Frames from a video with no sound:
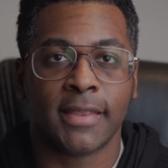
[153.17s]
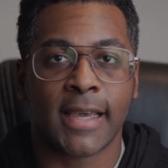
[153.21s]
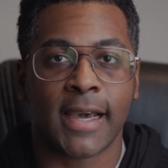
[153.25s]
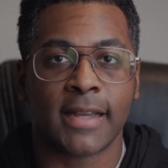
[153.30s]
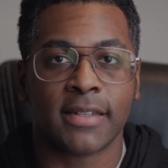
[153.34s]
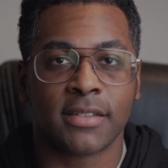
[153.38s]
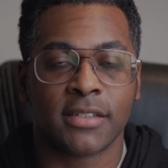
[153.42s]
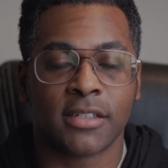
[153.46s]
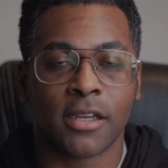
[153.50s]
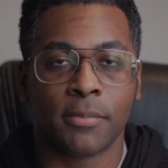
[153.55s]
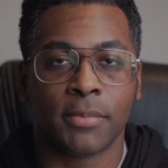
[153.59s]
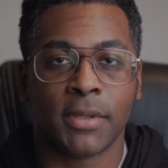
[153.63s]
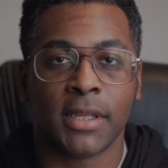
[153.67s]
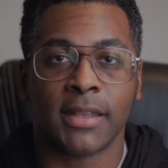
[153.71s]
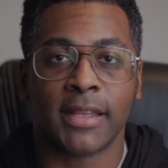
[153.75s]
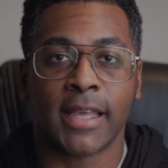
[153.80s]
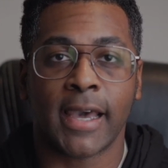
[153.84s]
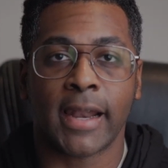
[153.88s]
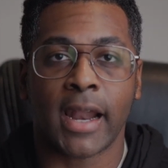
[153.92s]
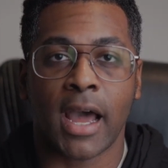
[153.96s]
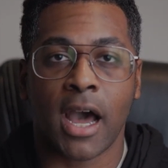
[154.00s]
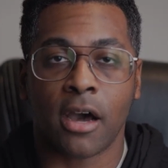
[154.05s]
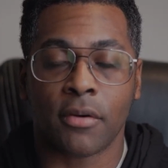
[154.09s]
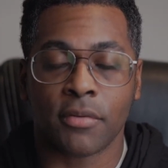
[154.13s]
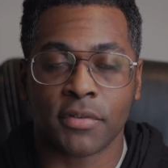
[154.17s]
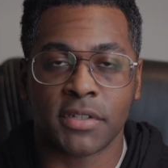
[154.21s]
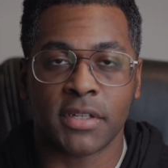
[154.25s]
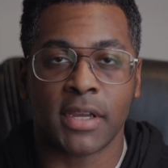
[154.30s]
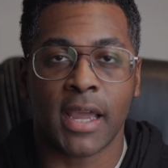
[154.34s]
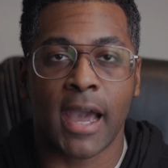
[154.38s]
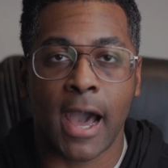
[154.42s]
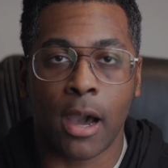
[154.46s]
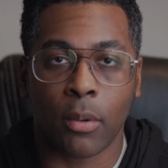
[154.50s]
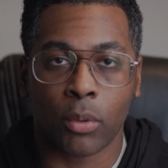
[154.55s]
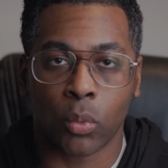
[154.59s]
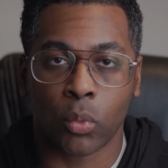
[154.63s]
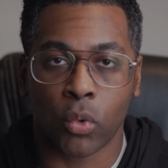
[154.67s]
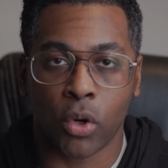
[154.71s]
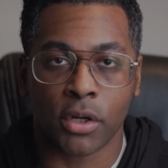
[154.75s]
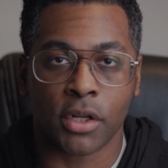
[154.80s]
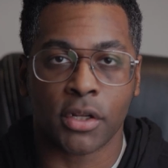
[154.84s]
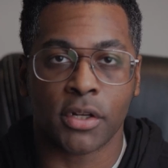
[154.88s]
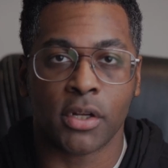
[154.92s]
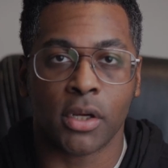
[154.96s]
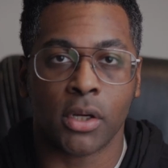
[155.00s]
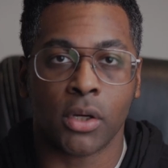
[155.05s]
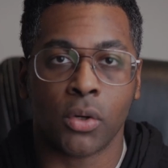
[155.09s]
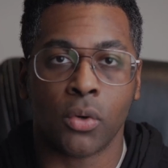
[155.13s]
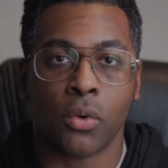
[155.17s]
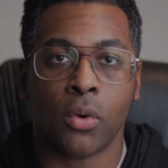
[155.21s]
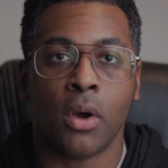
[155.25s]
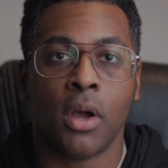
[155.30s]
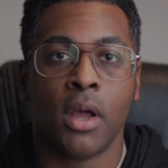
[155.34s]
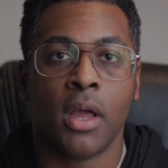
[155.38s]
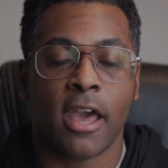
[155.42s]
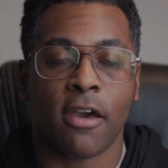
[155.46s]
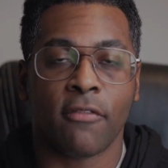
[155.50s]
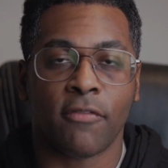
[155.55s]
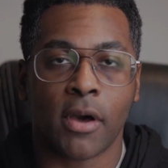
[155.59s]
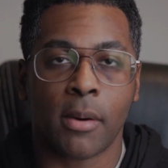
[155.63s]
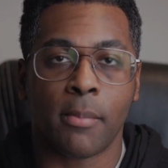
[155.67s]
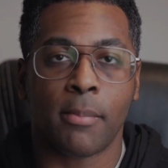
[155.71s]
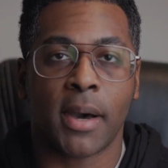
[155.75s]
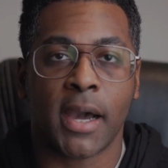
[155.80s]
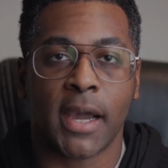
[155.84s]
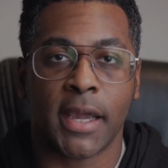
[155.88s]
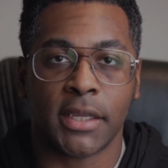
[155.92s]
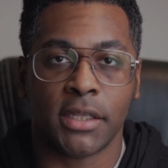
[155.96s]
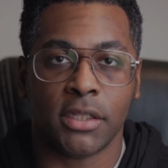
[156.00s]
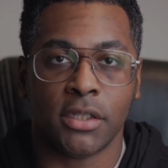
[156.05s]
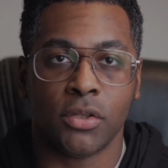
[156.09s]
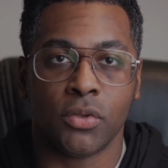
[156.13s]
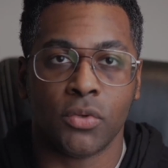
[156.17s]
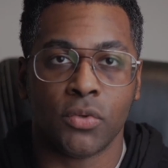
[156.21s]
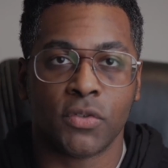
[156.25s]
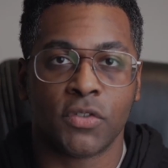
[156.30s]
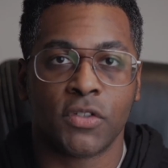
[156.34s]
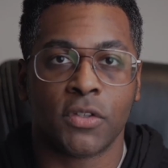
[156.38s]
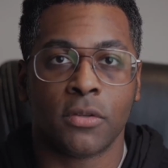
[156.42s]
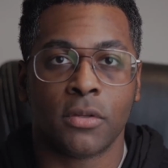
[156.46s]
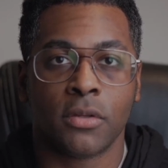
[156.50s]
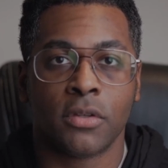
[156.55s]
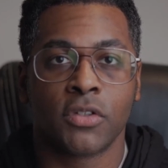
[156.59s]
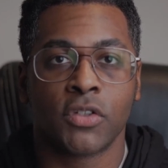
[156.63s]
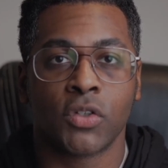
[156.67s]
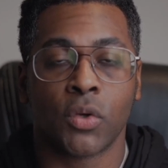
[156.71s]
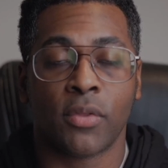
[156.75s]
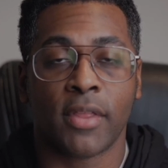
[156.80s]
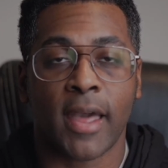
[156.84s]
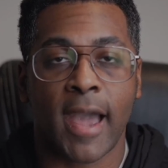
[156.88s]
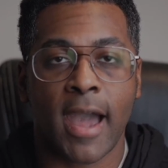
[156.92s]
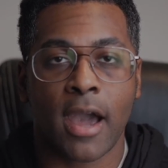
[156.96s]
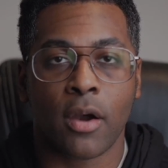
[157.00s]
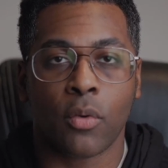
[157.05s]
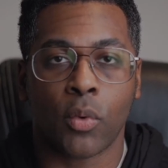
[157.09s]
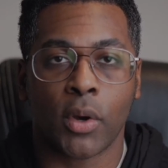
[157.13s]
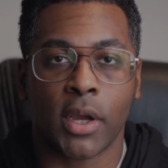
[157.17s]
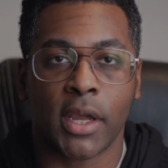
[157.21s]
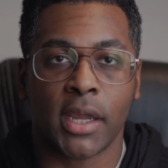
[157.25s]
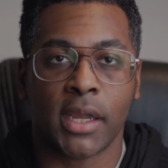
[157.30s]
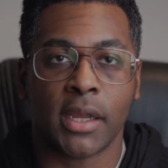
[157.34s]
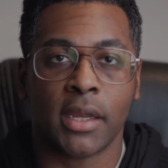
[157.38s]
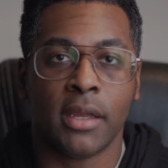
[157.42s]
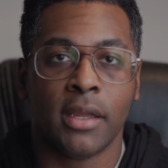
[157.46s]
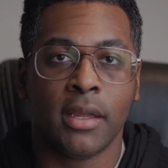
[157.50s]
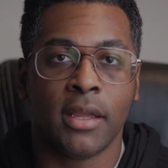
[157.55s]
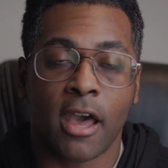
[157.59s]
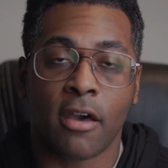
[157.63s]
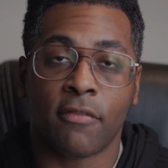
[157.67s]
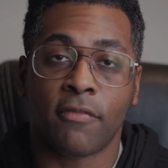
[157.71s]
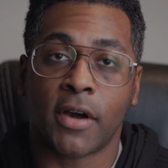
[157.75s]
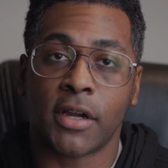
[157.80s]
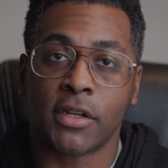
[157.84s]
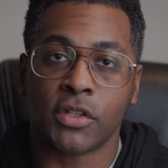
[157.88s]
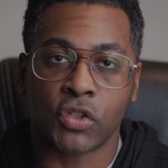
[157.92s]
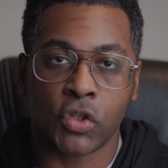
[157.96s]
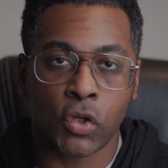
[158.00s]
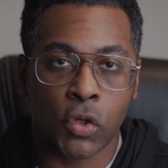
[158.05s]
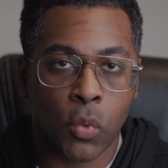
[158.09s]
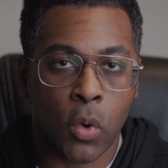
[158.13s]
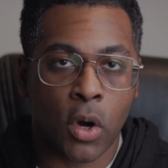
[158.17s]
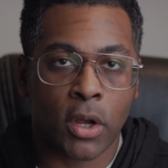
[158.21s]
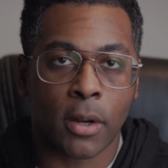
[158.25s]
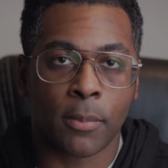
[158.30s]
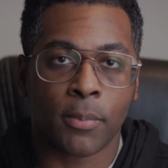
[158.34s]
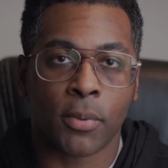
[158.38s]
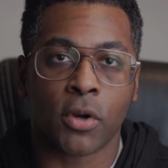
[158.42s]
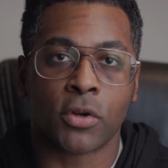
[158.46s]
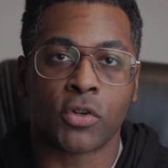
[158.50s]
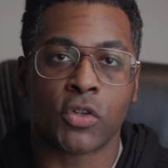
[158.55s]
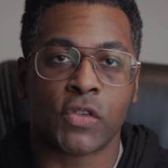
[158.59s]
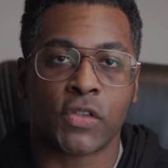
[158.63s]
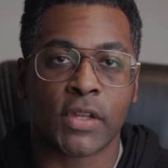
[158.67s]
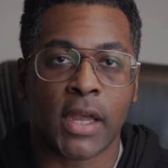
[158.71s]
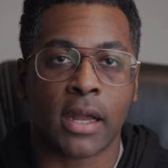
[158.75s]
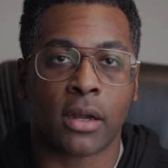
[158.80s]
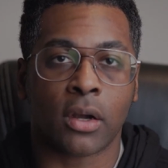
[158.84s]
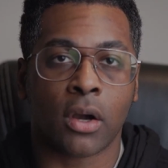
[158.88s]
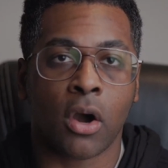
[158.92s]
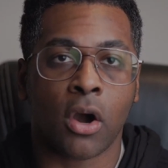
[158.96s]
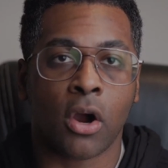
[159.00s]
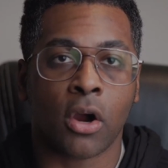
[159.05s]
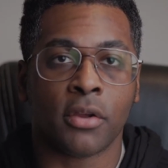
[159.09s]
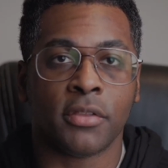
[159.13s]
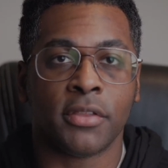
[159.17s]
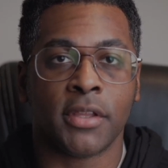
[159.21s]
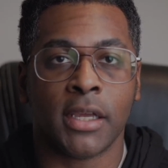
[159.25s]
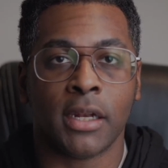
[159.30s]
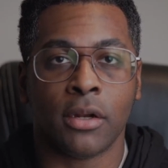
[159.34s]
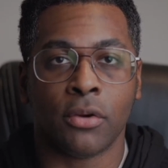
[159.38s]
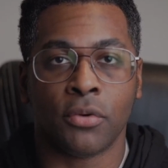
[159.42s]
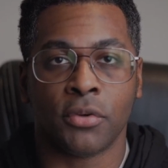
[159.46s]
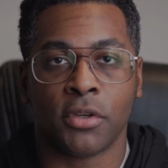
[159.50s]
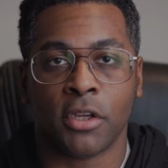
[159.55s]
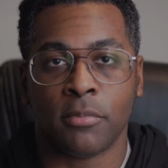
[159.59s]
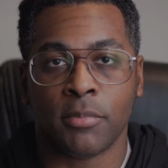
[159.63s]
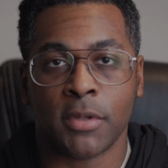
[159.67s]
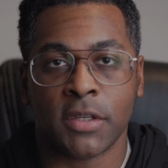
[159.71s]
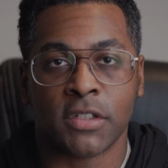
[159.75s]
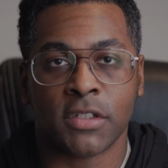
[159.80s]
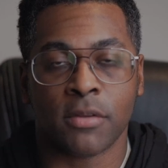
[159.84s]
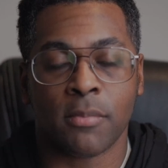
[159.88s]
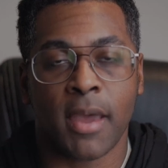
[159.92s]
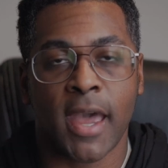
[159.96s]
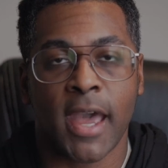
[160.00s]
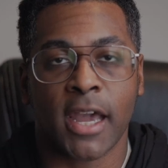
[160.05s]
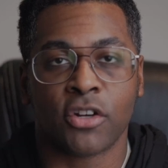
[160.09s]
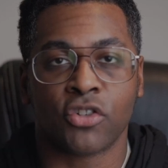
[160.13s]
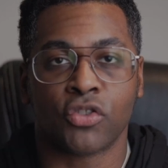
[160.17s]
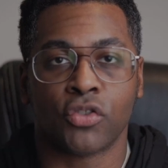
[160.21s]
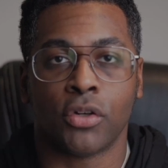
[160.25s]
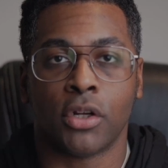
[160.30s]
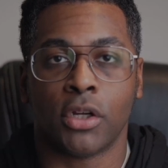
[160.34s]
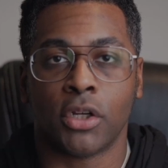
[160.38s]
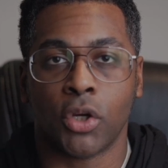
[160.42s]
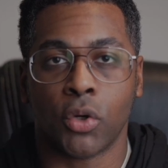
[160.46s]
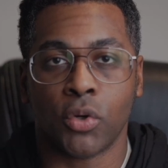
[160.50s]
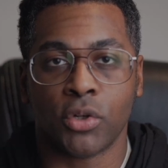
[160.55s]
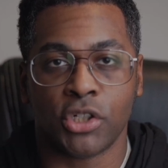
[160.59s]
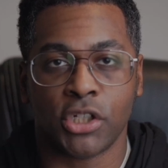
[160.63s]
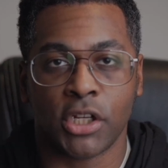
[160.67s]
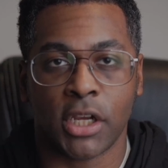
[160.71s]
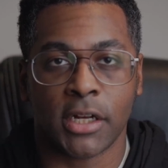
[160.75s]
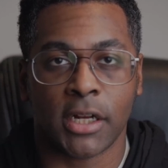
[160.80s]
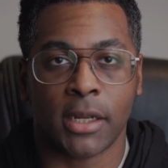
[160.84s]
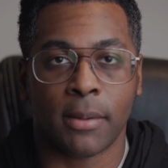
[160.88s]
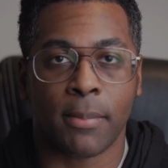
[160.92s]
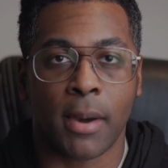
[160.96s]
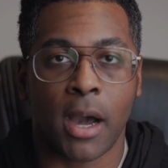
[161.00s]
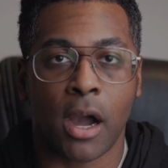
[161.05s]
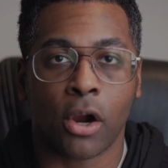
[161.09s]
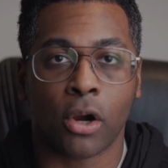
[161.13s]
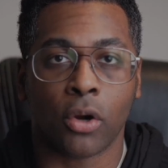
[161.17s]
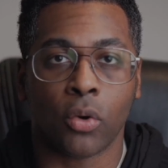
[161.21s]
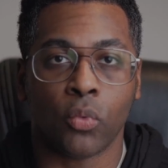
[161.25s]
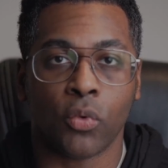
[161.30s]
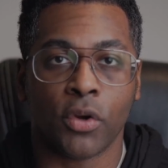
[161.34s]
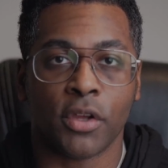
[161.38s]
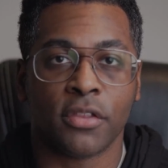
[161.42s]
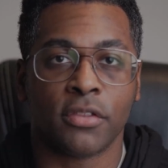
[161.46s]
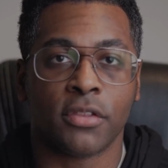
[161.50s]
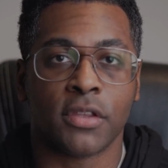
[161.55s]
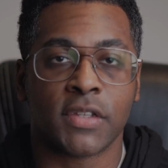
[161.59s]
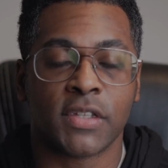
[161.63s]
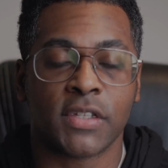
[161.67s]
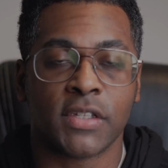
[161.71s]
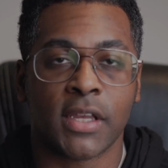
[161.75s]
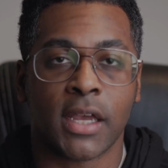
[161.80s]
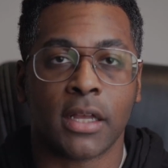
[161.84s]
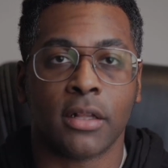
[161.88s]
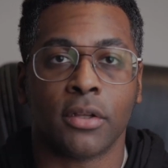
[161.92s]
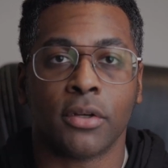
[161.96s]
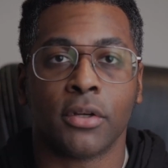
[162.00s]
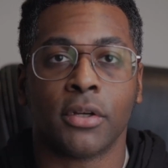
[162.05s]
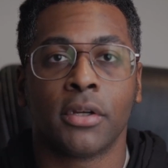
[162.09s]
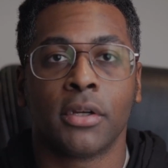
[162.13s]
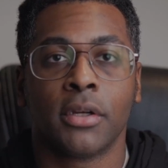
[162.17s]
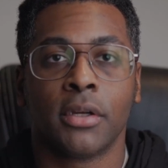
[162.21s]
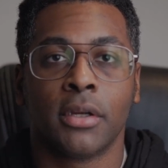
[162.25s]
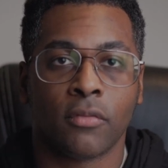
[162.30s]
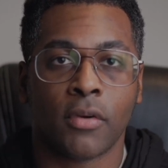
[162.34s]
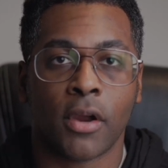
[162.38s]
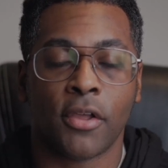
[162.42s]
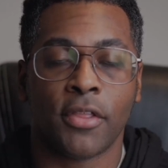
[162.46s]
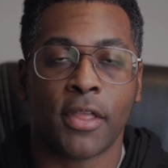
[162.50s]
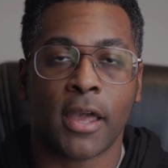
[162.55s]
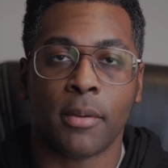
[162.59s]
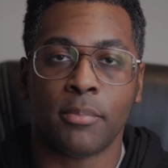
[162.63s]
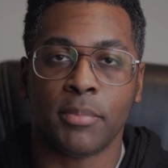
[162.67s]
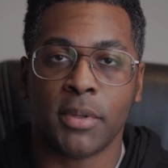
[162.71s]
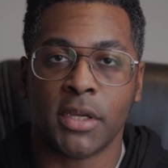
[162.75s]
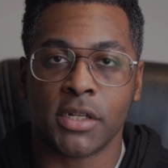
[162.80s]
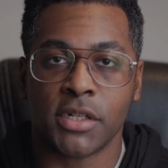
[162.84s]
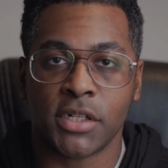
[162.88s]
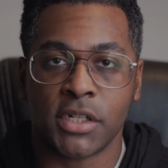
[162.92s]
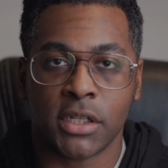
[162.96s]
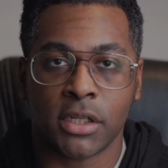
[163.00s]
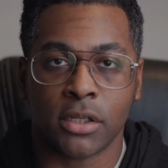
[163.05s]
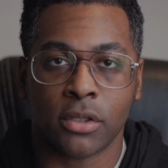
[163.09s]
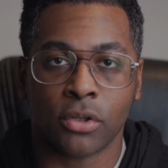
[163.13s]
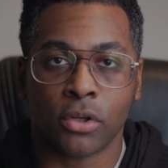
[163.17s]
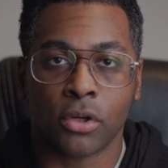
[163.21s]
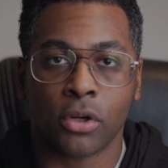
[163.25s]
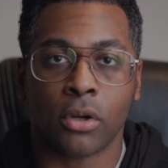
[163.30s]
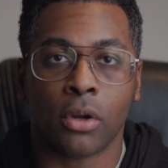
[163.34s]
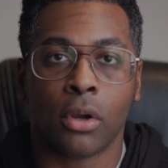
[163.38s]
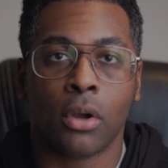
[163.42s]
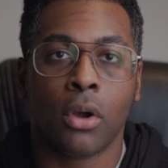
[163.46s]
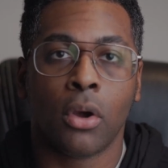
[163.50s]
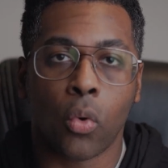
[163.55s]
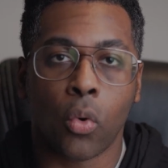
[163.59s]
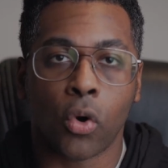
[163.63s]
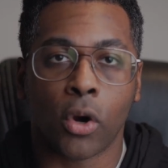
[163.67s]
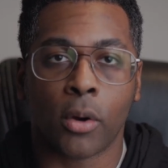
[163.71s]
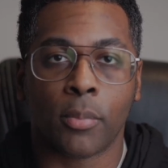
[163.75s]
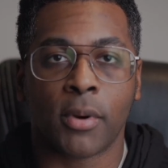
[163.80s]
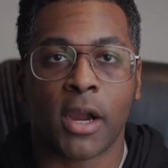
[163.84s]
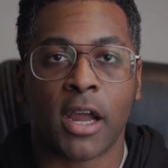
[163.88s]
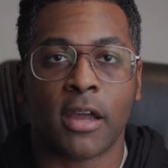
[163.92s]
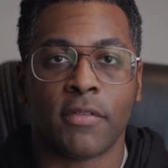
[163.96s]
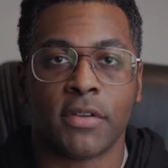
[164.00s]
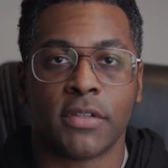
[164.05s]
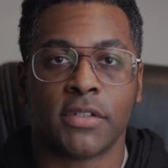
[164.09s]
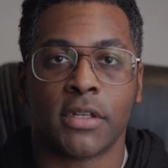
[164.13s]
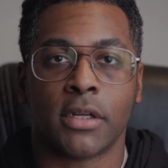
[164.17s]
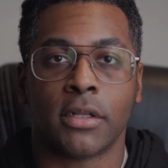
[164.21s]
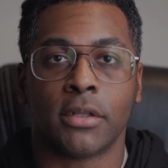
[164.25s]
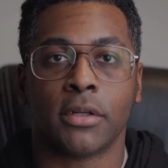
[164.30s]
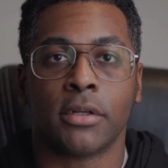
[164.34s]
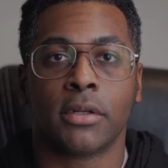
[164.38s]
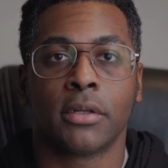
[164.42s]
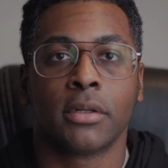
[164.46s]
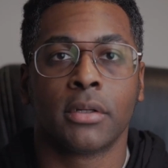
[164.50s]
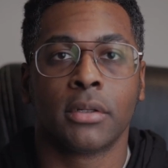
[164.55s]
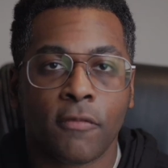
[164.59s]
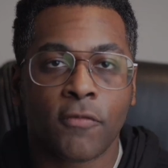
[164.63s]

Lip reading: That's something that obviously I would want to know if I'm buying used. So that way, if I do want to purchase that car, then it will give me some extra negotiating power with the seller, whether that be a dealer or a private seller.